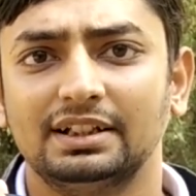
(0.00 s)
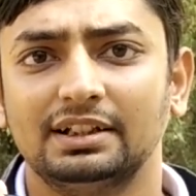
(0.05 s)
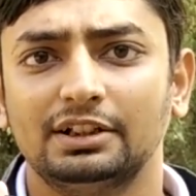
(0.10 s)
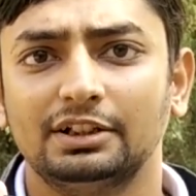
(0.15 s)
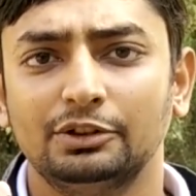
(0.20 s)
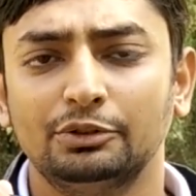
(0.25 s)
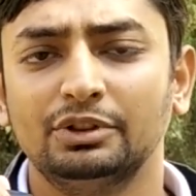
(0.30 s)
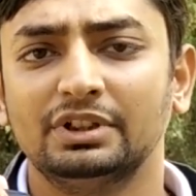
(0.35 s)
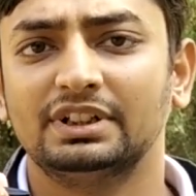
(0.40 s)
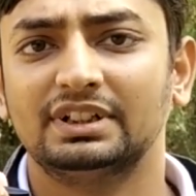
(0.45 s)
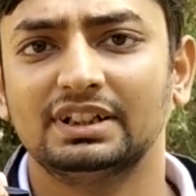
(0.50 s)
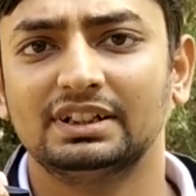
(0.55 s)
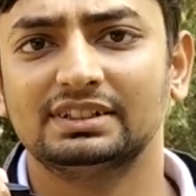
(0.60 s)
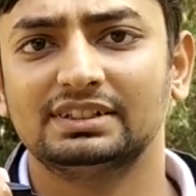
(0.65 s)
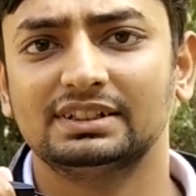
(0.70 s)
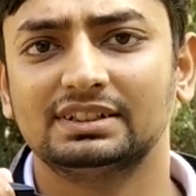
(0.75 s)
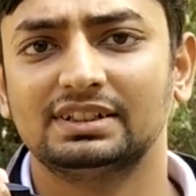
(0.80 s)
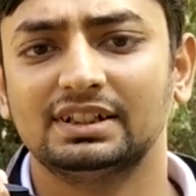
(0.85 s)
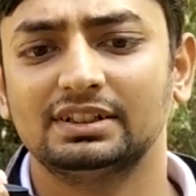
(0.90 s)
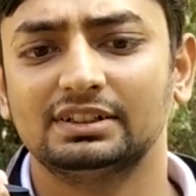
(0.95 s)
unit
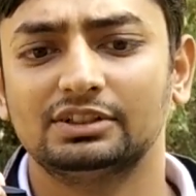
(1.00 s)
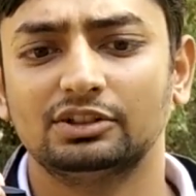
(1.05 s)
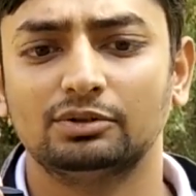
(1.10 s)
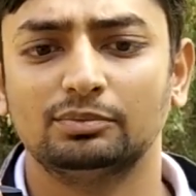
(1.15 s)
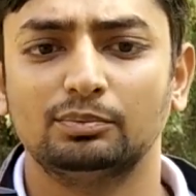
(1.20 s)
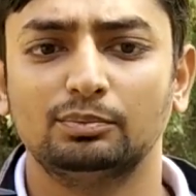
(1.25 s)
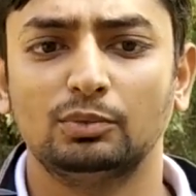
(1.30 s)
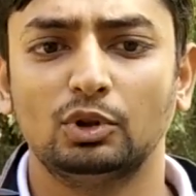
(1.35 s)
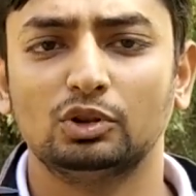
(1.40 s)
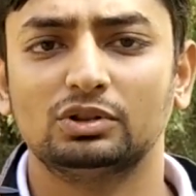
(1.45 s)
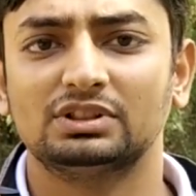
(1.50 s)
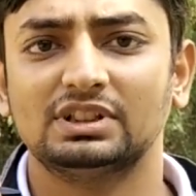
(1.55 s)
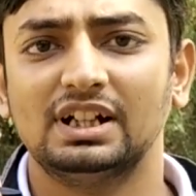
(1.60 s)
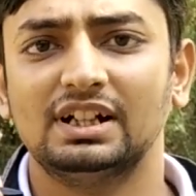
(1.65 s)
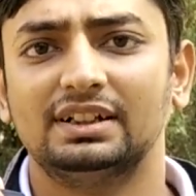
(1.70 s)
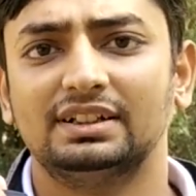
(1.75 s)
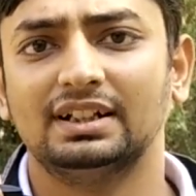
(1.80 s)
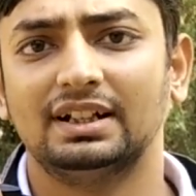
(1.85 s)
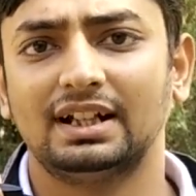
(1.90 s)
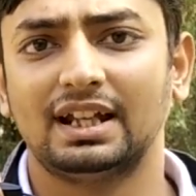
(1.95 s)
consistency on both sides.
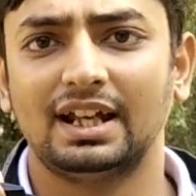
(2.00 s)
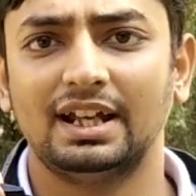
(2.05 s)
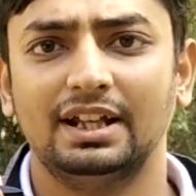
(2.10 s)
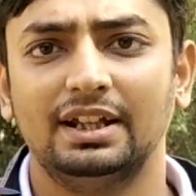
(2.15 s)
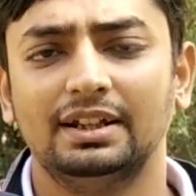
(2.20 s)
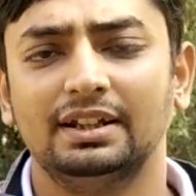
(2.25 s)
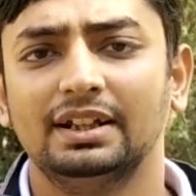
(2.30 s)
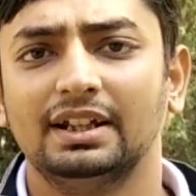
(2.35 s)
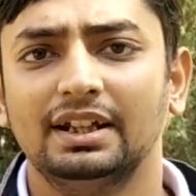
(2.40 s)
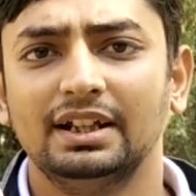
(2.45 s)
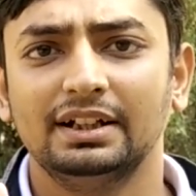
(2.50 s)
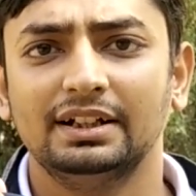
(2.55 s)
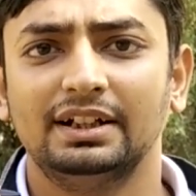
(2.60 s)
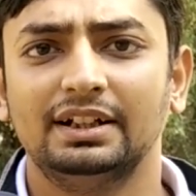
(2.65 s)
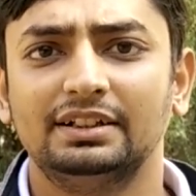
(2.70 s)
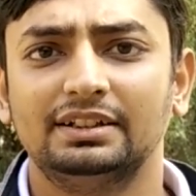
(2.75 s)
Then I did